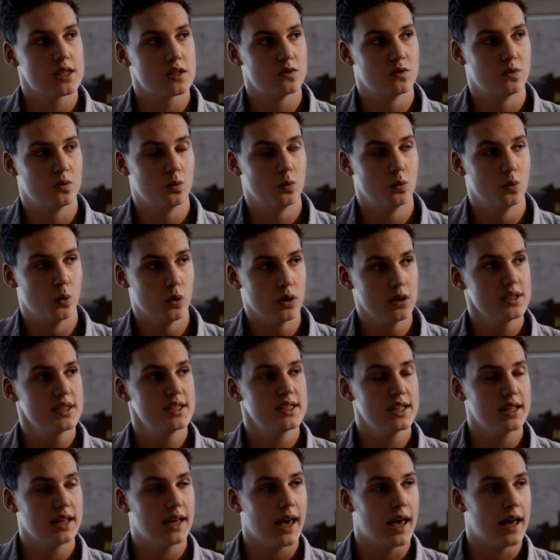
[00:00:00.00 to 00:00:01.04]
has
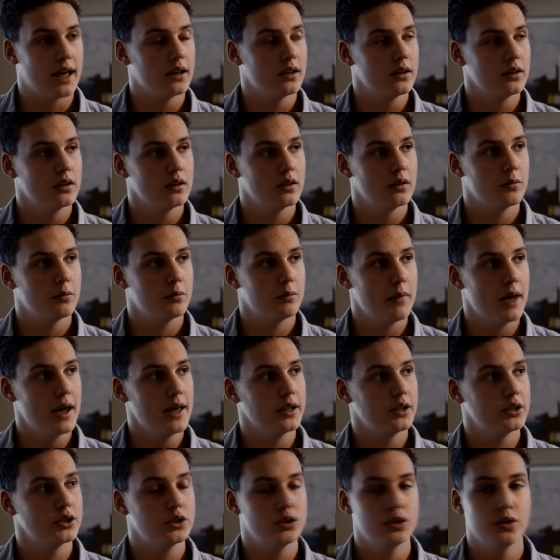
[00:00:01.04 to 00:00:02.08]
once again
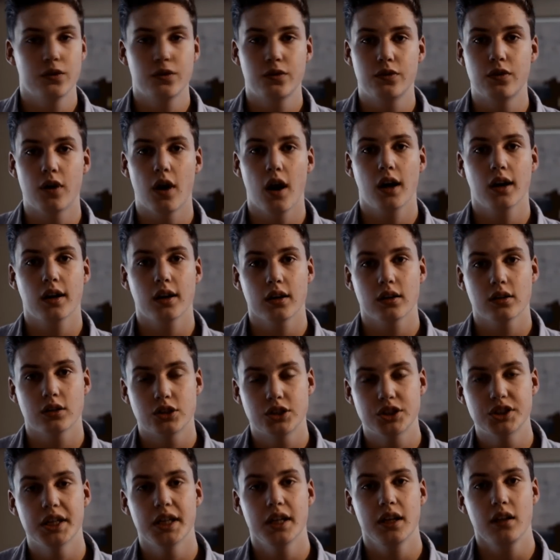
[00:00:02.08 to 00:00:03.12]
managed to fuck
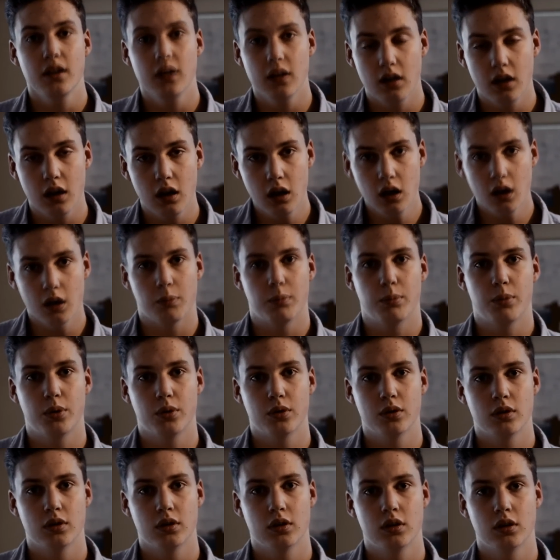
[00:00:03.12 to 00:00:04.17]
shit up.
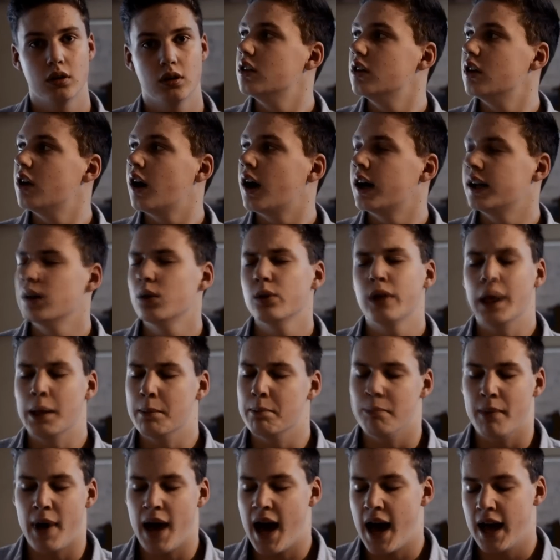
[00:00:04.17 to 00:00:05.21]
I don't
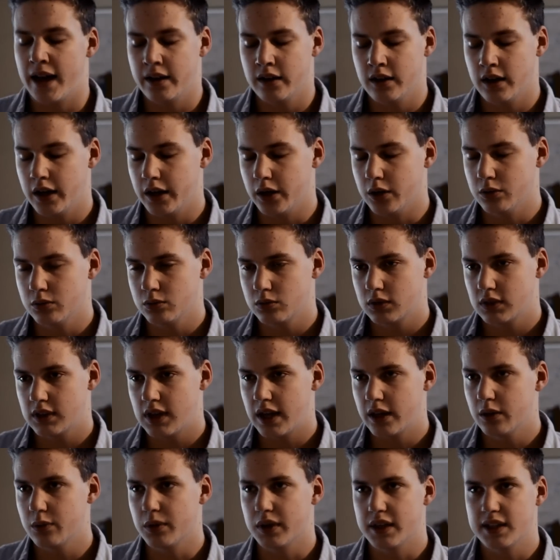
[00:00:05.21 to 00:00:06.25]
get mad, I don't
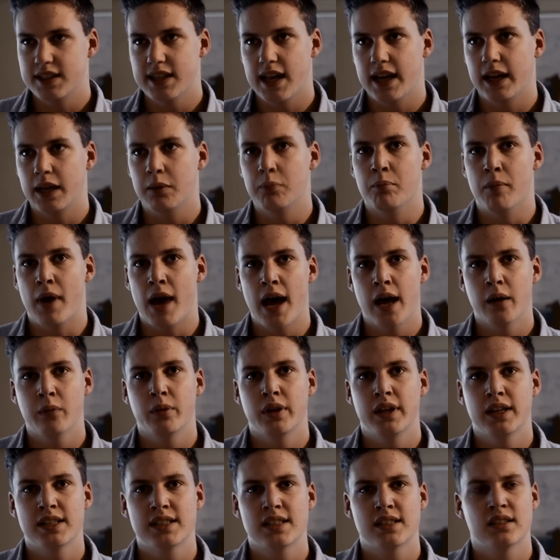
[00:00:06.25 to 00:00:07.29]
I don't wanna say I get mad,
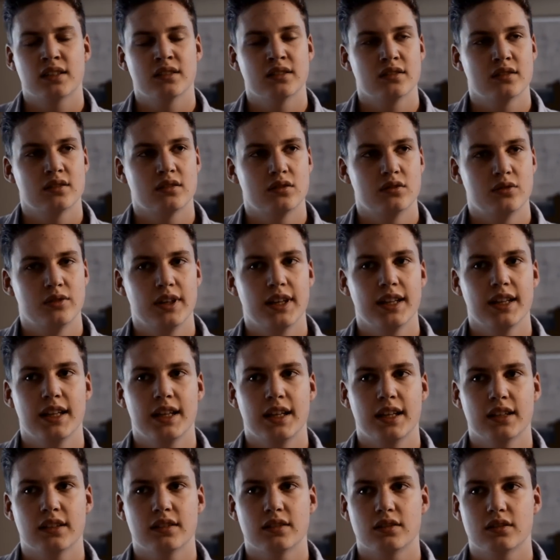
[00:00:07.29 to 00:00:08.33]
but it's
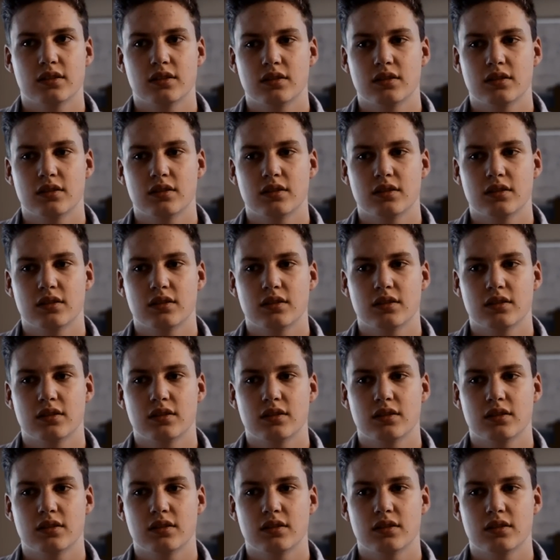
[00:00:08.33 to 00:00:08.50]
really